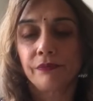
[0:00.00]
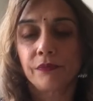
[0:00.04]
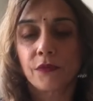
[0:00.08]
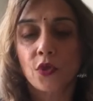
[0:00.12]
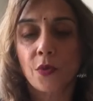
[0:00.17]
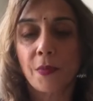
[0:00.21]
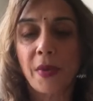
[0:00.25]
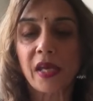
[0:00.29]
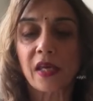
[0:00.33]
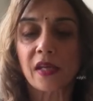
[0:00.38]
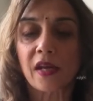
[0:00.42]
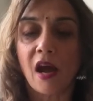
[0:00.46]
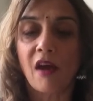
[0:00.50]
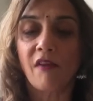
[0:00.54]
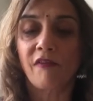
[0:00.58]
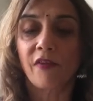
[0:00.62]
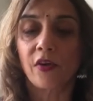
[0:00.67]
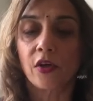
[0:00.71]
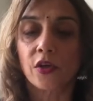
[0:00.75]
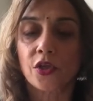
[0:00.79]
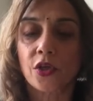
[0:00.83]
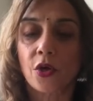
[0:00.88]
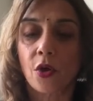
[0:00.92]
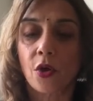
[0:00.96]
So make an
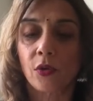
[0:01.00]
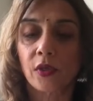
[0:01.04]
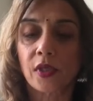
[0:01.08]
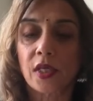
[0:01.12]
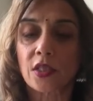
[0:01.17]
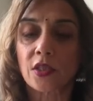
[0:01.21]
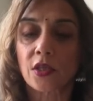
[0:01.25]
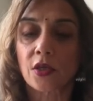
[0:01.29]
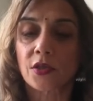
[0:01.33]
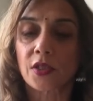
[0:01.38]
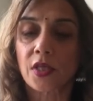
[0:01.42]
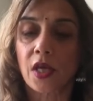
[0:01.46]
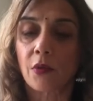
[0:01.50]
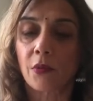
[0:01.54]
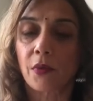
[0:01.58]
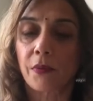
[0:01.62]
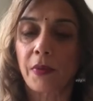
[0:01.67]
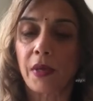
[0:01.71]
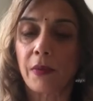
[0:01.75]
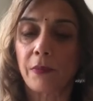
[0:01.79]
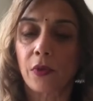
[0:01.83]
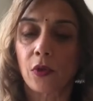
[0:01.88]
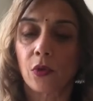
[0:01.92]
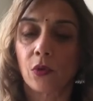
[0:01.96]
effort to only associate with
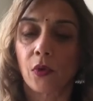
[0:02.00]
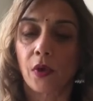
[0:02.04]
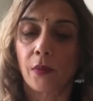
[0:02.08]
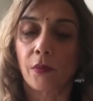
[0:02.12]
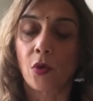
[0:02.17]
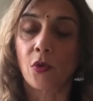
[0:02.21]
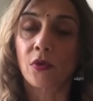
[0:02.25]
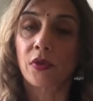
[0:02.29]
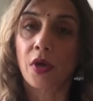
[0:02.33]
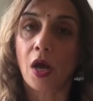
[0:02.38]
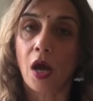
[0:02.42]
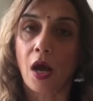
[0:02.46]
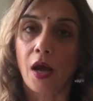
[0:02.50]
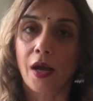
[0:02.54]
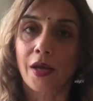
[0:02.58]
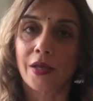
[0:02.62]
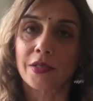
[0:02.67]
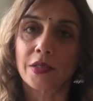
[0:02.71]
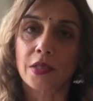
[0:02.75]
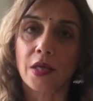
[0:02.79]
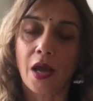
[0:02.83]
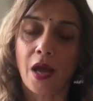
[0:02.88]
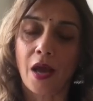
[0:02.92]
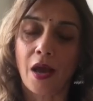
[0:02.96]
people who are both
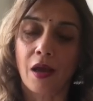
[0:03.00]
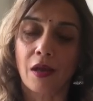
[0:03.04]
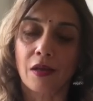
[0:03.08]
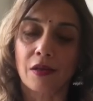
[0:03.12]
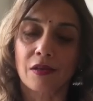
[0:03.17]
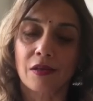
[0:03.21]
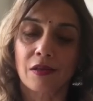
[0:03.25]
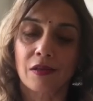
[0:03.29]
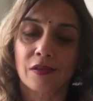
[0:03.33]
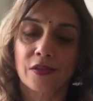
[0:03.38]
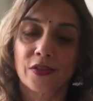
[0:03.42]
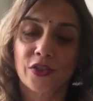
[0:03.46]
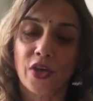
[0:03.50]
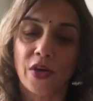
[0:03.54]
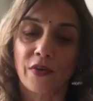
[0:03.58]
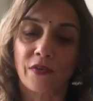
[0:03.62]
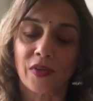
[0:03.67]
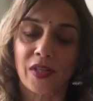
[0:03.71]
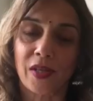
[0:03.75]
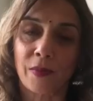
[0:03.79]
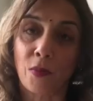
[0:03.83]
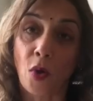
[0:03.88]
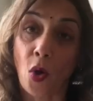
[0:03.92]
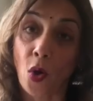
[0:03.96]
kind and
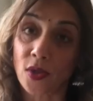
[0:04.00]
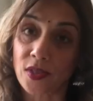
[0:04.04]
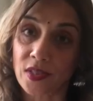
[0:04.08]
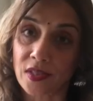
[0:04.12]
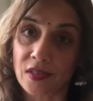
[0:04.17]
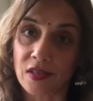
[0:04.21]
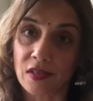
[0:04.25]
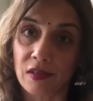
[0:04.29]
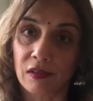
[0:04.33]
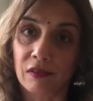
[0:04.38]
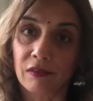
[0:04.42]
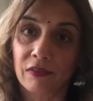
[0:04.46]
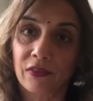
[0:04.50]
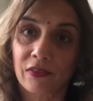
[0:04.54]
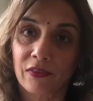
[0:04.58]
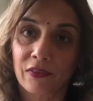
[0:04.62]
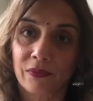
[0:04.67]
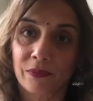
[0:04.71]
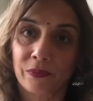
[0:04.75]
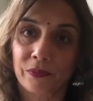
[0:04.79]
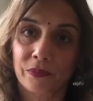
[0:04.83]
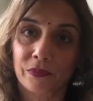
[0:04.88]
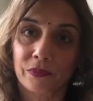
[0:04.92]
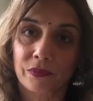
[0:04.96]
generally positive
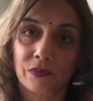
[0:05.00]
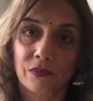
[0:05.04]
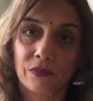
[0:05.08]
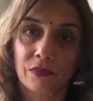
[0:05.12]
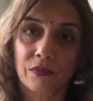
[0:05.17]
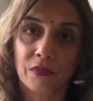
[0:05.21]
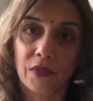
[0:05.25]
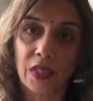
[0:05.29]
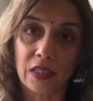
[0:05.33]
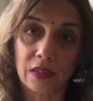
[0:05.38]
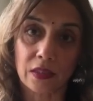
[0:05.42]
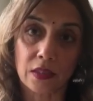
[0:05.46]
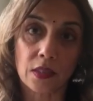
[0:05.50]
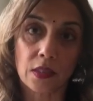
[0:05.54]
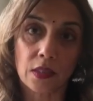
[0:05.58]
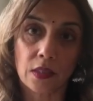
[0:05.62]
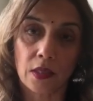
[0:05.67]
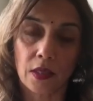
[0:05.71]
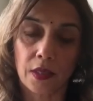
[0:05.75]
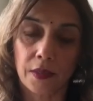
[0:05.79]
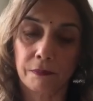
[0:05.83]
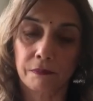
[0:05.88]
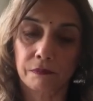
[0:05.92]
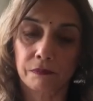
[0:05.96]
at this
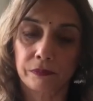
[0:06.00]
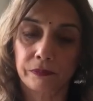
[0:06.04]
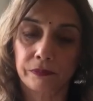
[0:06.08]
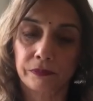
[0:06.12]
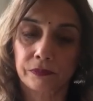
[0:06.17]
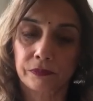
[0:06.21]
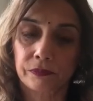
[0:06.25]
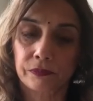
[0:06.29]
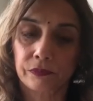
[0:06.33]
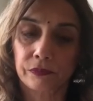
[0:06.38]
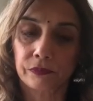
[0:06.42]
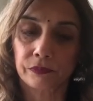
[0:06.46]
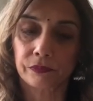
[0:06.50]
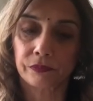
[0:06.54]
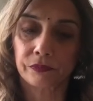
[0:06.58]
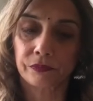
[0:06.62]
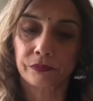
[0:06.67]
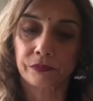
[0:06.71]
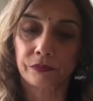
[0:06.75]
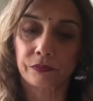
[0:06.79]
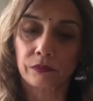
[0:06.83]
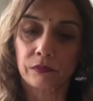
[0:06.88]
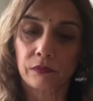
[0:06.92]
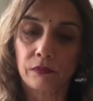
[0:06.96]
time.
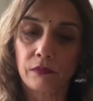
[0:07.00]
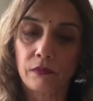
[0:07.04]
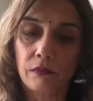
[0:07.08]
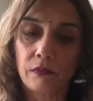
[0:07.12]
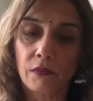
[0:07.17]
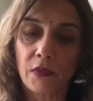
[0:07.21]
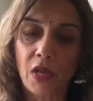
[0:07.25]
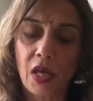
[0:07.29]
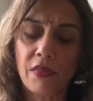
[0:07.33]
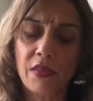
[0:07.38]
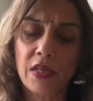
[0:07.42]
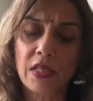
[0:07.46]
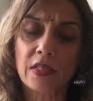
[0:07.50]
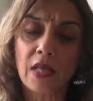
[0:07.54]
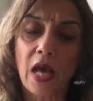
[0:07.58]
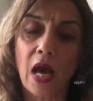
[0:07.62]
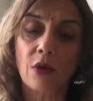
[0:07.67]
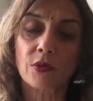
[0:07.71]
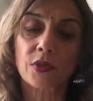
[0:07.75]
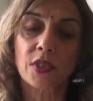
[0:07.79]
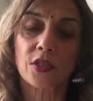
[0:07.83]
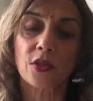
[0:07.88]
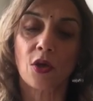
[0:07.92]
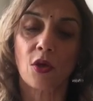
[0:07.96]
These
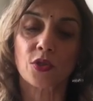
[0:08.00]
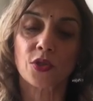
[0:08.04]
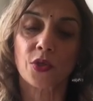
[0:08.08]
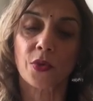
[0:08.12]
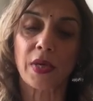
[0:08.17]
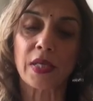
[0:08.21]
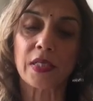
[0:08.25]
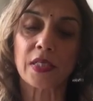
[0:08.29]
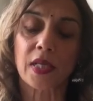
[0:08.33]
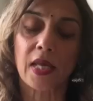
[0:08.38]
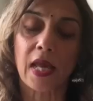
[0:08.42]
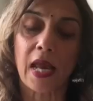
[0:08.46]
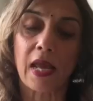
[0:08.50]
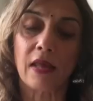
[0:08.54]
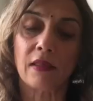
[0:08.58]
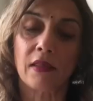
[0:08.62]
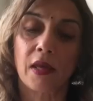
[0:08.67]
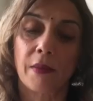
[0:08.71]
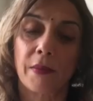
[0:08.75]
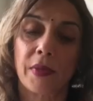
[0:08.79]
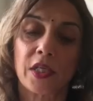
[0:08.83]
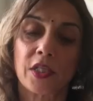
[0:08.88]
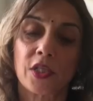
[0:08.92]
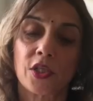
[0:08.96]
houses also indicate
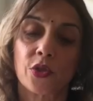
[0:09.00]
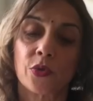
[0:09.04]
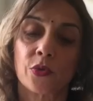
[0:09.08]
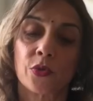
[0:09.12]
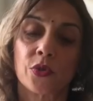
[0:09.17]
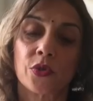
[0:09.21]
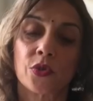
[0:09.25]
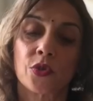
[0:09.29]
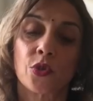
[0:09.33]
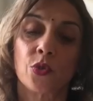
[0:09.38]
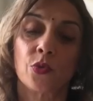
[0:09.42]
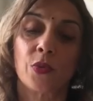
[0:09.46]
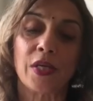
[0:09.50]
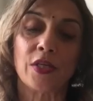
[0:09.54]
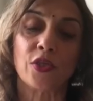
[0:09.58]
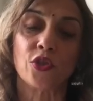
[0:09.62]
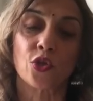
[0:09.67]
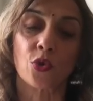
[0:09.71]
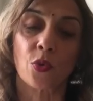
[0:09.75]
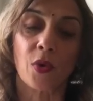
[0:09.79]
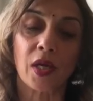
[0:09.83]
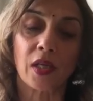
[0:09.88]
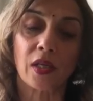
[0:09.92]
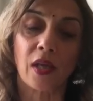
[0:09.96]
the ability to
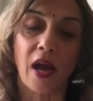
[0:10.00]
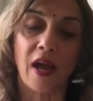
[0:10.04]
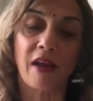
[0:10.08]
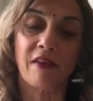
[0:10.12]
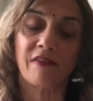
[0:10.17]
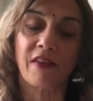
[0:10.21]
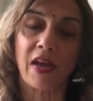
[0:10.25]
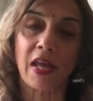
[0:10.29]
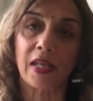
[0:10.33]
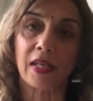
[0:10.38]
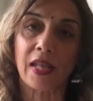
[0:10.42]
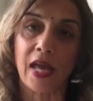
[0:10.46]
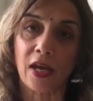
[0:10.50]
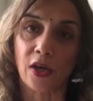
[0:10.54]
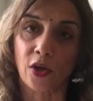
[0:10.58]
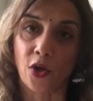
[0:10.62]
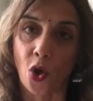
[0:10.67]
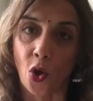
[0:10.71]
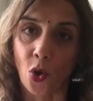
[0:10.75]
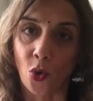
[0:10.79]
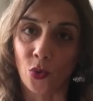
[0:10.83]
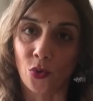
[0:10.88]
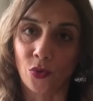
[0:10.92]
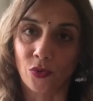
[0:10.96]
enjoy life and let
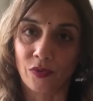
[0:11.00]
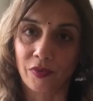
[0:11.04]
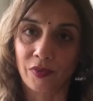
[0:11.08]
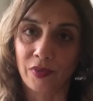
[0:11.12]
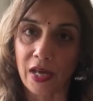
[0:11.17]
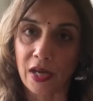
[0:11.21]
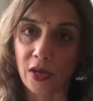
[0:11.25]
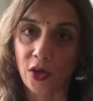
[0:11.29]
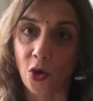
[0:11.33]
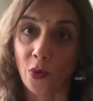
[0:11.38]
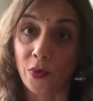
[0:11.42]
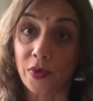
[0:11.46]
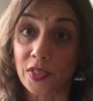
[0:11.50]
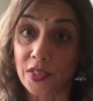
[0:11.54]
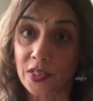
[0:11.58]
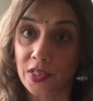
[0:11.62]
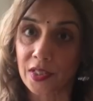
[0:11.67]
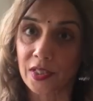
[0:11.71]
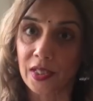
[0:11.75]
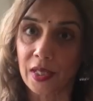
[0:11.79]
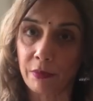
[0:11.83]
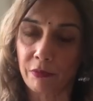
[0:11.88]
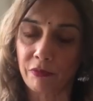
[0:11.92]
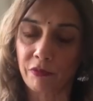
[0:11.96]
go into
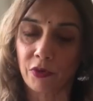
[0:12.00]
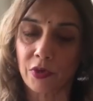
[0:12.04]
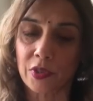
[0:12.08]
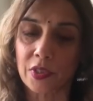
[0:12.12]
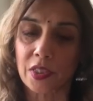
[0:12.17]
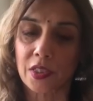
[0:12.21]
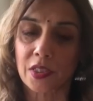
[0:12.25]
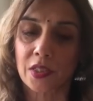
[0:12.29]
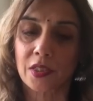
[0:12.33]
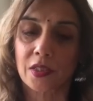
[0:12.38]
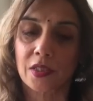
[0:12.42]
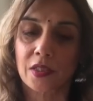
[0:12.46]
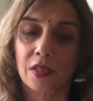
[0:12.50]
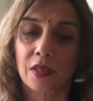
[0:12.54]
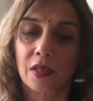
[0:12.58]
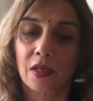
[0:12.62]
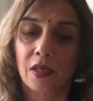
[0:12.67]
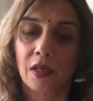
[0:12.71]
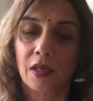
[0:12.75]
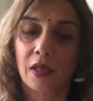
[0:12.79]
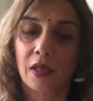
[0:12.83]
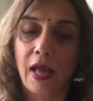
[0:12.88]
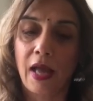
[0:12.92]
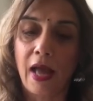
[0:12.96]
sleep, for instance.
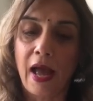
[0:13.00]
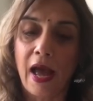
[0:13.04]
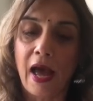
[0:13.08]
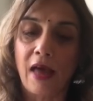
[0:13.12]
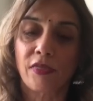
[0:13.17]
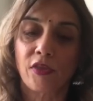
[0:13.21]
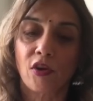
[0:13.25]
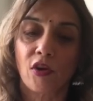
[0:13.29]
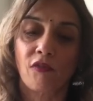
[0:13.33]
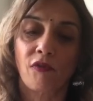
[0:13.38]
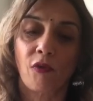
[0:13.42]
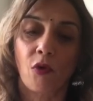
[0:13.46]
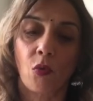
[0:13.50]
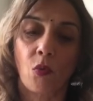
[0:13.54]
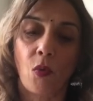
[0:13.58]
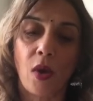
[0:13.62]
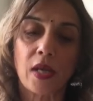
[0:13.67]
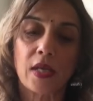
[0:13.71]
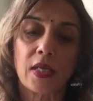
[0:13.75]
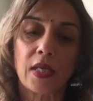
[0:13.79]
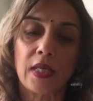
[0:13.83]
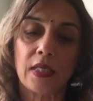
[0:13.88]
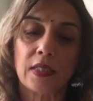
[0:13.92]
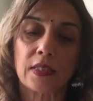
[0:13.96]
And therefore
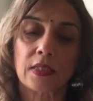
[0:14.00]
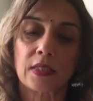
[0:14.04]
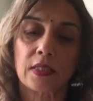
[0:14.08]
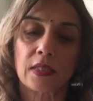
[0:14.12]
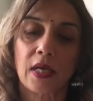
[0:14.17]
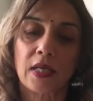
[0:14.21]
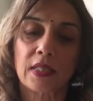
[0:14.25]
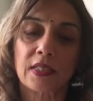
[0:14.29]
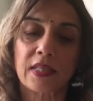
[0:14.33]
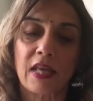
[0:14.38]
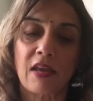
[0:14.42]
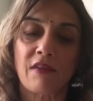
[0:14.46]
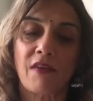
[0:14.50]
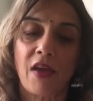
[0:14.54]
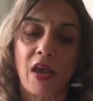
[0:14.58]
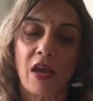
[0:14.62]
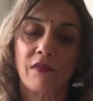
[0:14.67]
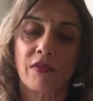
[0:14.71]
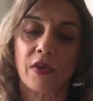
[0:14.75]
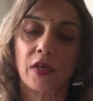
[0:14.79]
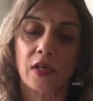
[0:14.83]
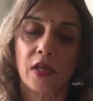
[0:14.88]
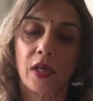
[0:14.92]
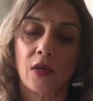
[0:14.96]
one needs a safe
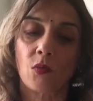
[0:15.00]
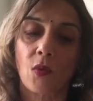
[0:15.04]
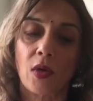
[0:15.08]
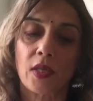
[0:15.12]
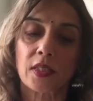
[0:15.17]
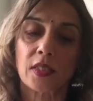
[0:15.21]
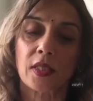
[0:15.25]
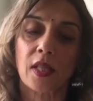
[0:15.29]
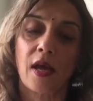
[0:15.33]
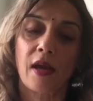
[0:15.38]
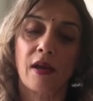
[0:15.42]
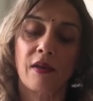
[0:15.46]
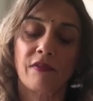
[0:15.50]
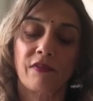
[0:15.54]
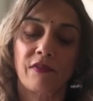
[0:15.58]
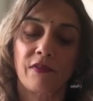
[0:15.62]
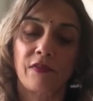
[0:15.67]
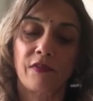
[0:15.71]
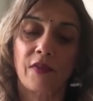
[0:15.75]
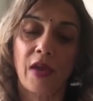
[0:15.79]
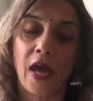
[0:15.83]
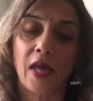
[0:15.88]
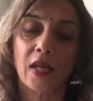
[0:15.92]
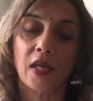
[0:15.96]
haven in one's life
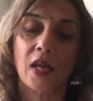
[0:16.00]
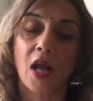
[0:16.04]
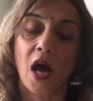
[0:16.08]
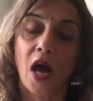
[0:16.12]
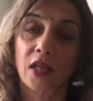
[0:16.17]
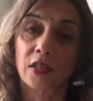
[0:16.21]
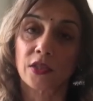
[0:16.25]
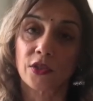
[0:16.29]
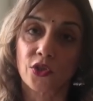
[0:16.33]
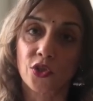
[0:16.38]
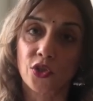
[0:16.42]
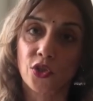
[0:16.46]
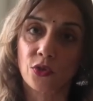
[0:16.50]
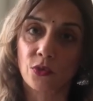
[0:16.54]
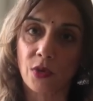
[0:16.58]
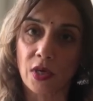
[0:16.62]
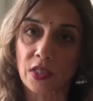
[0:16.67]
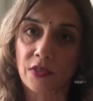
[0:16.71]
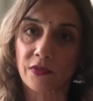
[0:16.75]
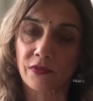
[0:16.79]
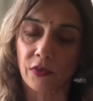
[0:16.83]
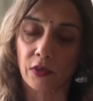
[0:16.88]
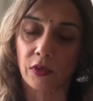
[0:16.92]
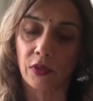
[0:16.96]
and an
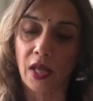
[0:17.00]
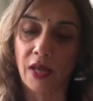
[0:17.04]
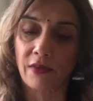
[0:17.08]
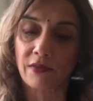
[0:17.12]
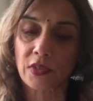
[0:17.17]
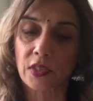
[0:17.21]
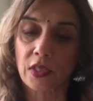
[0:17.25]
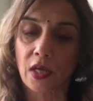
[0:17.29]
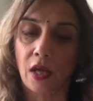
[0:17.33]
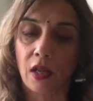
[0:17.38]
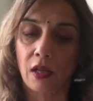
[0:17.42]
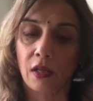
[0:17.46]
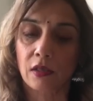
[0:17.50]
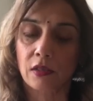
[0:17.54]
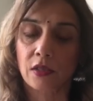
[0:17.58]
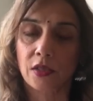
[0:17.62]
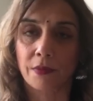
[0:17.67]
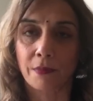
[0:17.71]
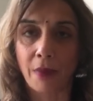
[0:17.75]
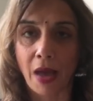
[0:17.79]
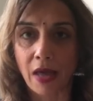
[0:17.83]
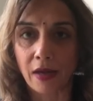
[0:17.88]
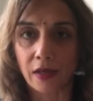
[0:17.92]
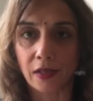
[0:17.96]
unstressful lifestyle
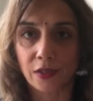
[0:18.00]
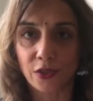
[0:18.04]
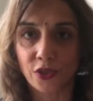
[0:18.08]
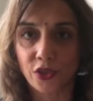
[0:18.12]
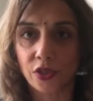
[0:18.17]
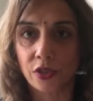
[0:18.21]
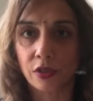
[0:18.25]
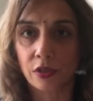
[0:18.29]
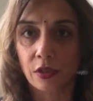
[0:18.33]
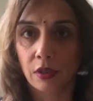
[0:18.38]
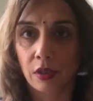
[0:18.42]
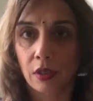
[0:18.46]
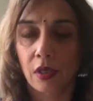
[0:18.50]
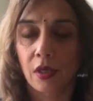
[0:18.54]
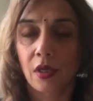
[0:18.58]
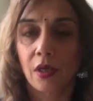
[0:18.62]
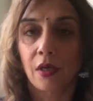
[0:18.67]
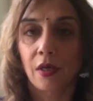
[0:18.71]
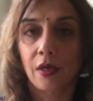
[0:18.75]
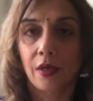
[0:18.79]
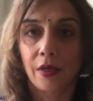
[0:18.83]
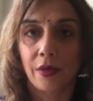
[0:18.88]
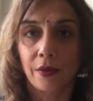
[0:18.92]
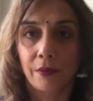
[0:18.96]
to manage
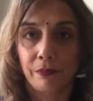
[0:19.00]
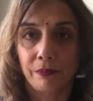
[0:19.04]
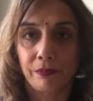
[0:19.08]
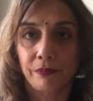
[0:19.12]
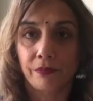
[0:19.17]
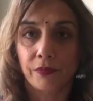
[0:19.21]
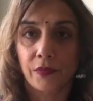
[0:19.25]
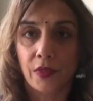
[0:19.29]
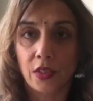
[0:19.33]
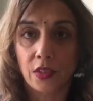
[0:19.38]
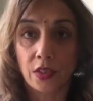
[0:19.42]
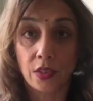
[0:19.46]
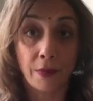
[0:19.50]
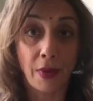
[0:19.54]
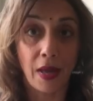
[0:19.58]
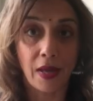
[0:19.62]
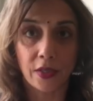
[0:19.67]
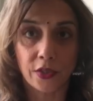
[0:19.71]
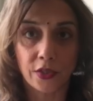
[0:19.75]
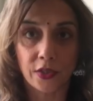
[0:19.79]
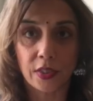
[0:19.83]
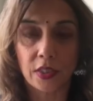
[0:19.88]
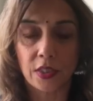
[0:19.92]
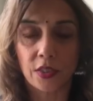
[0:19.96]

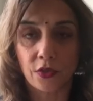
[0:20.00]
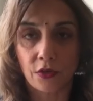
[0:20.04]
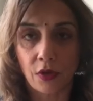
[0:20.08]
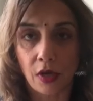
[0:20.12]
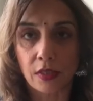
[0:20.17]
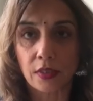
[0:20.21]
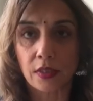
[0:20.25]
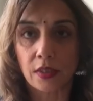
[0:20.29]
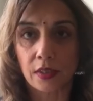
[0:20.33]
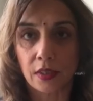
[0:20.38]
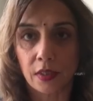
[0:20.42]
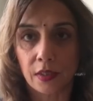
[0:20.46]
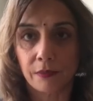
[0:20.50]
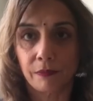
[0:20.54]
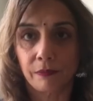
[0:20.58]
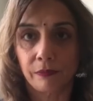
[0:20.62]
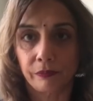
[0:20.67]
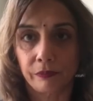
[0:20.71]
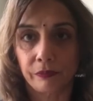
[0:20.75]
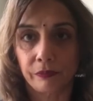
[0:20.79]
this transit.